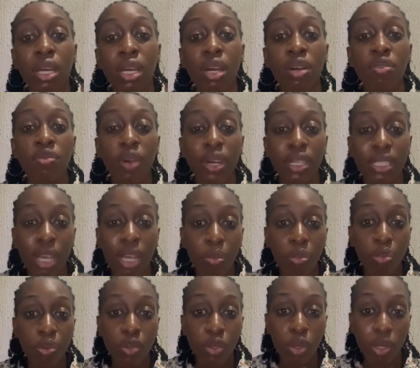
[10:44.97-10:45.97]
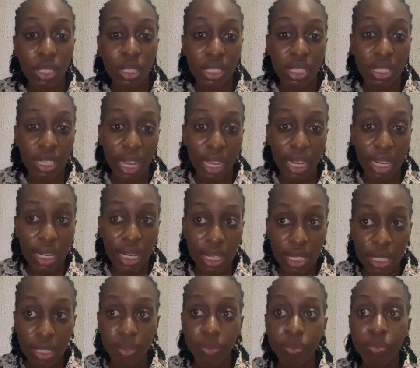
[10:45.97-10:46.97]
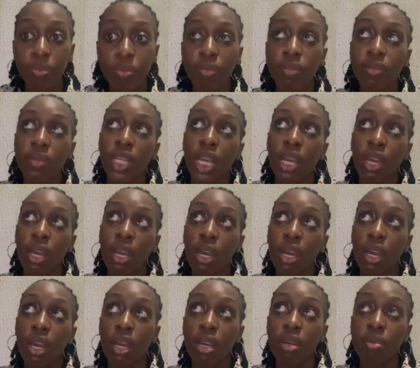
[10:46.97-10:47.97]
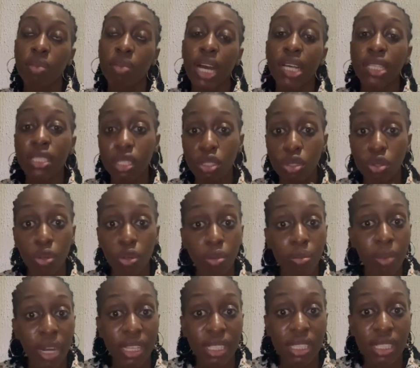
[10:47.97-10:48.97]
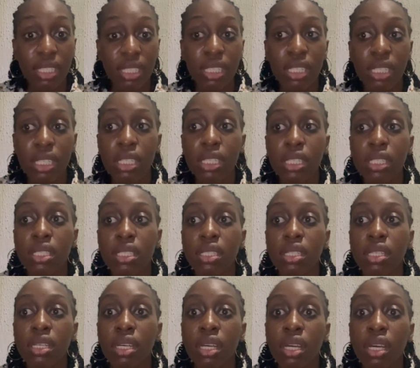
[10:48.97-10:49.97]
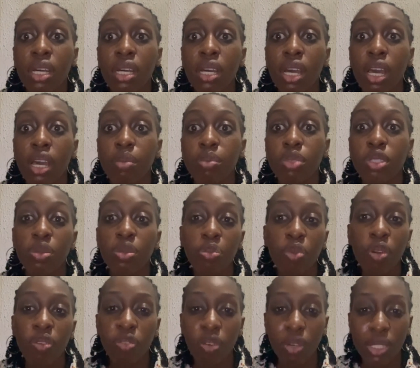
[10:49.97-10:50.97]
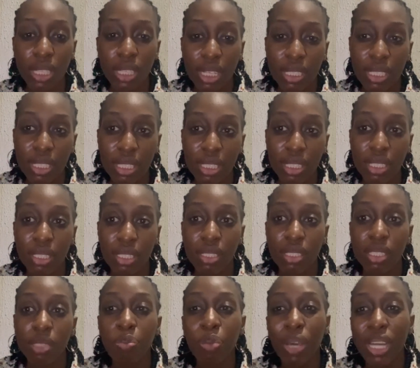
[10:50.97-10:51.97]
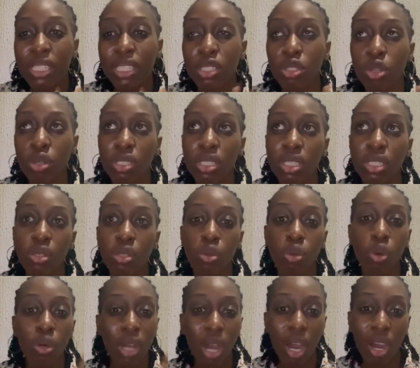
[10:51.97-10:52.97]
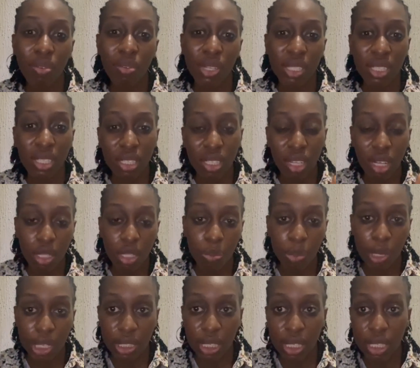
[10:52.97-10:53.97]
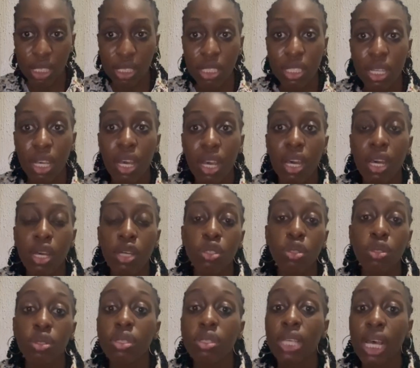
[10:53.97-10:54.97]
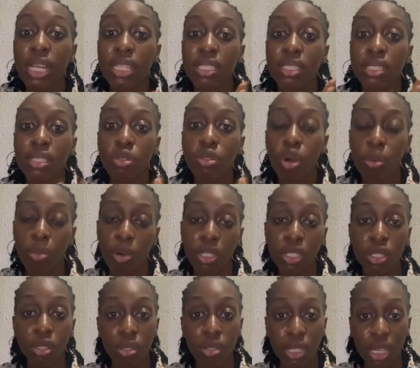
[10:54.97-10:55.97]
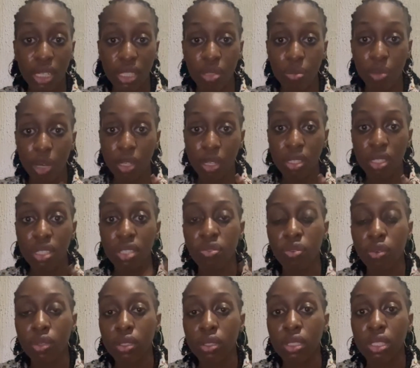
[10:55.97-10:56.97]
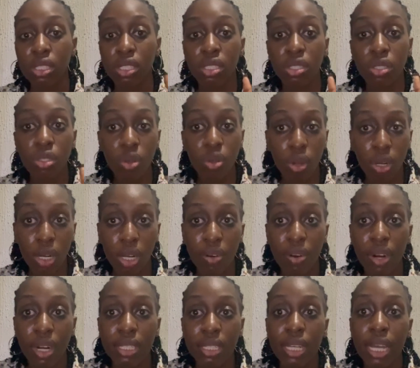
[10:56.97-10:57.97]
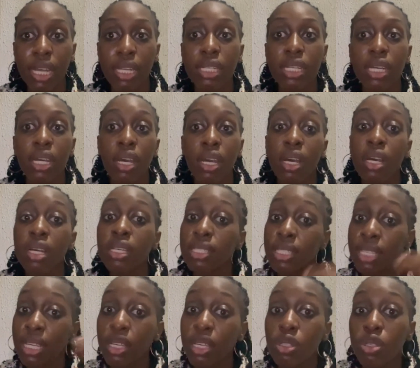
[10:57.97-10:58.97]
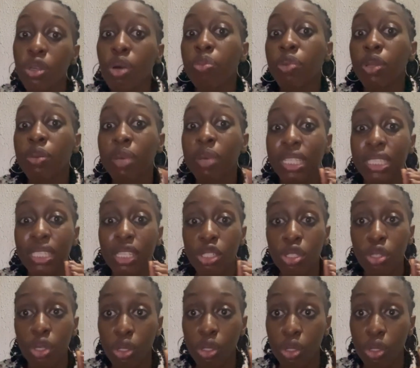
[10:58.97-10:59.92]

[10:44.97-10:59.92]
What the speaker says: for example, doxycycline, azithromycin, ciprofloxacin, depending on the local resistance patterns. So those are the commonly used antibiotics for this cholera. Then zinc supplementation